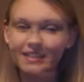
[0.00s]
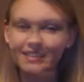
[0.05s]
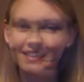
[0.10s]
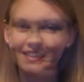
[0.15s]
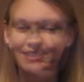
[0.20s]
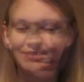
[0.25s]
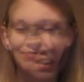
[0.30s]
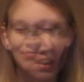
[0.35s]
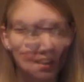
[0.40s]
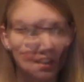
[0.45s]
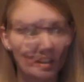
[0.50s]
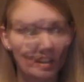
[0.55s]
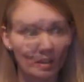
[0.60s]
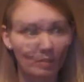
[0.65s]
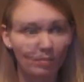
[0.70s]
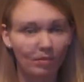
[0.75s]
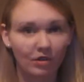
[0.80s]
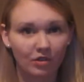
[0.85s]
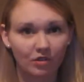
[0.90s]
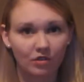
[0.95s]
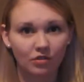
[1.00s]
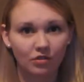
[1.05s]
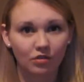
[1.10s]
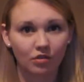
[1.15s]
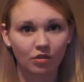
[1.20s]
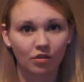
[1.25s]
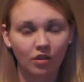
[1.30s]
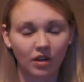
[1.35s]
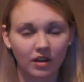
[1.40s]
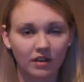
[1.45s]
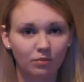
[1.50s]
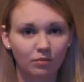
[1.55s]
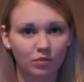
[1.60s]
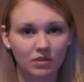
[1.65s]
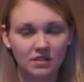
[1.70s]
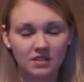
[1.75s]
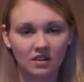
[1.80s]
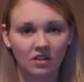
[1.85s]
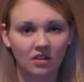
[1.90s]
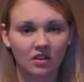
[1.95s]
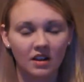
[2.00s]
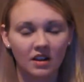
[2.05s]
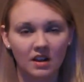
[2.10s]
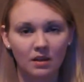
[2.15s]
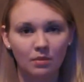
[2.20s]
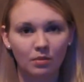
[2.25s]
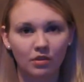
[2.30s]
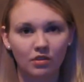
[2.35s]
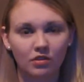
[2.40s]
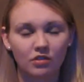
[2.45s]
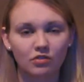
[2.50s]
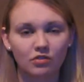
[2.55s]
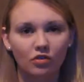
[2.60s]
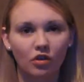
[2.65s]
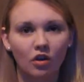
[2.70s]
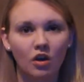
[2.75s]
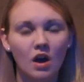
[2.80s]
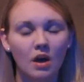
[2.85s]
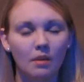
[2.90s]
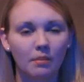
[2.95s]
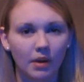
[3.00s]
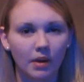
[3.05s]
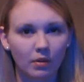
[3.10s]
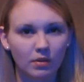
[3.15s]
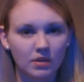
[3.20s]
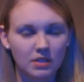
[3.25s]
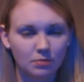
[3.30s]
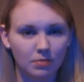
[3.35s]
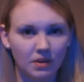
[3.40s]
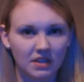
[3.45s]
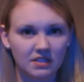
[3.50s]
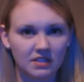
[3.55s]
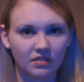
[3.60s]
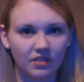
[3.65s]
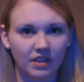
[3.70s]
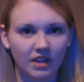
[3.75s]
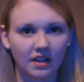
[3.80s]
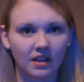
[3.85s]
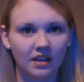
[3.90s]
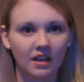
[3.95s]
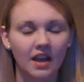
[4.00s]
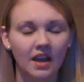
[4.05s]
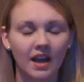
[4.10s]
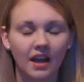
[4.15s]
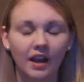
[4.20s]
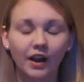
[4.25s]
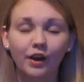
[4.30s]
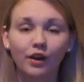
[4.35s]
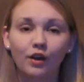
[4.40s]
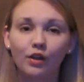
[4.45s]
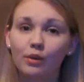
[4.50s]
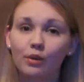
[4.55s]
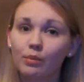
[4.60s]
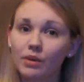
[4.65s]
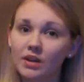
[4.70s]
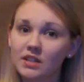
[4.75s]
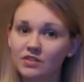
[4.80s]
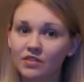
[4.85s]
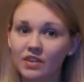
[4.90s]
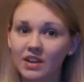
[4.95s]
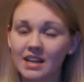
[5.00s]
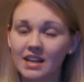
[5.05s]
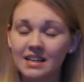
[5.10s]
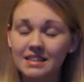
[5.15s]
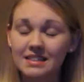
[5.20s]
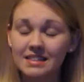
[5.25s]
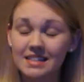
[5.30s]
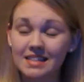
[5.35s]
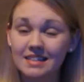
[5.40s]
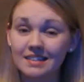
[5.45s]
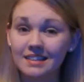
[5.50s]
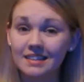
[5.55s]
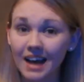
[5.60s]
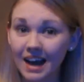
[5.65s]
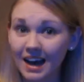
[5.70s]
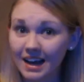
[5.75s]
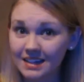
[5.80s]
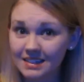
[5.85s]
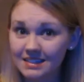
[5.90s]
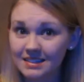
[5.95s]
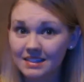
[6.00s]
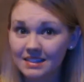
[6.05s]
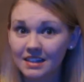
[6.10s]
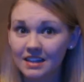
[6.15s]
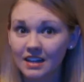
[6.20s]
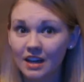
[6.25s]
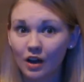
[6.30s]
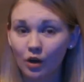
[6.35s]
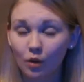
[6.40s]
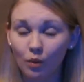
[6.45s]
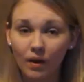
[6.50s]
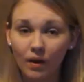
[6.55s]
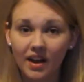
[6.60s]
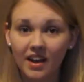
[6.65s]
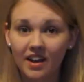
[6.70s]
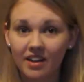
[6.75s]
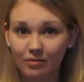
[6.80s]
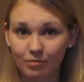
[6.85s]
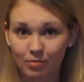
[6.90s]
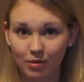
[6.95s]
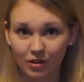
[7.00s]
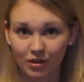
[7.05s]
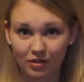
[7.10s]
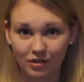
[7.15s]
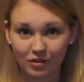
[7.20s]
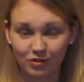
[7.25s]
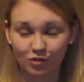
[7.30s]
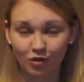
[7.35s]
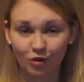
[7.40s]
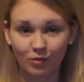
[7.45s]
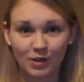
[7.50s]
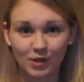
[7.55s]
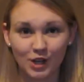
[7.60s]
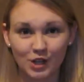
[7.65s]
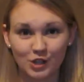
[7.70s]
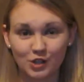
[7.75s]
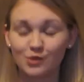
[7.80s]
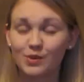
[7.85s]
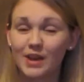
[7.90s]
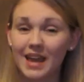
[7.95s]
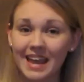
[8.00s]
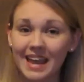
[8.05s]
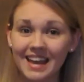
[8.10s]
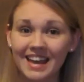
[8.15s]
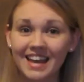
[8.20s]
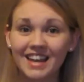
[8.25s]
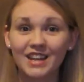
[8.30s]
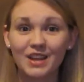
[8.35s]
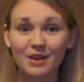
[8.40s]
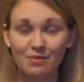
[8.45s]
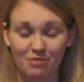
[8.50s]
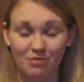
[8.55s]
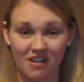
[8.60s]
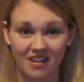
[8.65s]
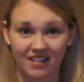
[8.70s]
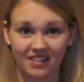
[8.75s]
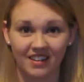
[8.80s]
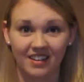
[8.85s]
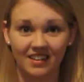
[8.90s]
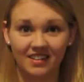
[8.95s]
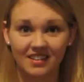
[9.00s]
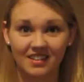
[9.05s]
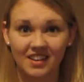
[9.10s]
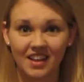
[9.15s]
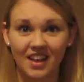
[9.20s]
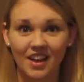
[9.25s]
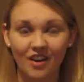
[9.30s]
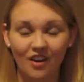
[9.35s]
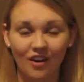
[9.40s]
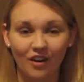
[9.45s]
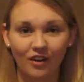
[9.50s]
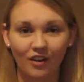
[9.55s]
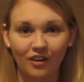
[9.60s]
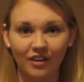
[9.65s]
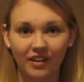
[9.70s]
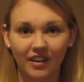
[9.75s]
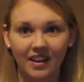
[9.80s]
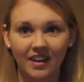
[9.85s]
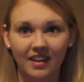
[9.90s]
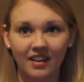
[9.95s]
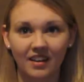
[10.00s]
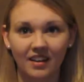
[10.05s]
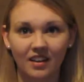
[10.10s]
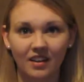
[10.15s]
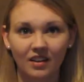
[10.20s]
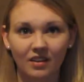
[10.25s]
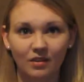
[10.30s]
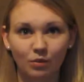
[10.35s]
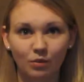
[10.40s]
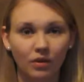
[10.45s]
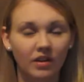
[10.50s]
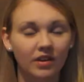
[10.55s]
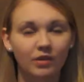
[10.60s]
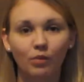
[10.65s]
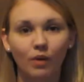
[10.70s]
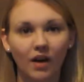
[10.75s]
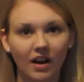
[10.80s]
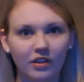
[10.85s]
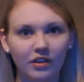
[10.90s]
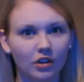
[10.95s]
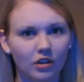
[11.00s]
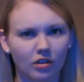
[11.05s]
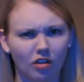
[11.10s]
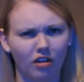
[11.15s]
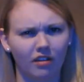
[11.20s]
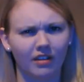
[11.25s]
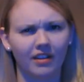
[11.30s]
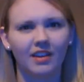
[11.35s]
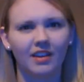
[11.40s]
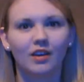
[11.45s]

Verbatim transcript: I, I, didn't get any birth um, control. I wasn't on any birth control, but I was breastfeeding. And I know that breastfeeding is not a way of birth control because you can get pregnant on it when while on it